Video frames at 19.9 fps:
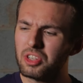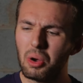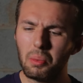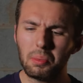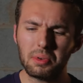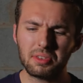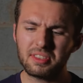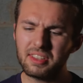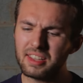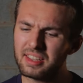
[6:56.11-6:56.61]
He
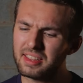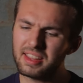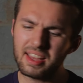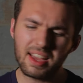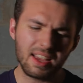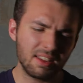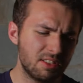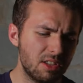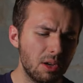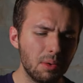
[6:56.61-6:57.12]
almost did
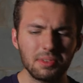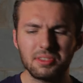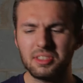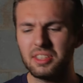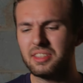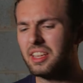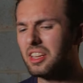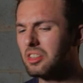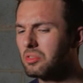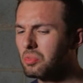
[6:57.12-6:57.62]
this. He almost
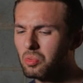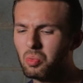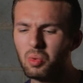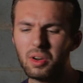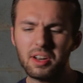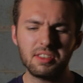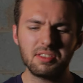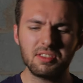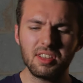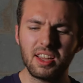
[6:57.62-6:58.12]
did this with
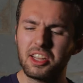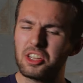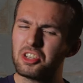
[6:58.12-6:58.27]
what he said.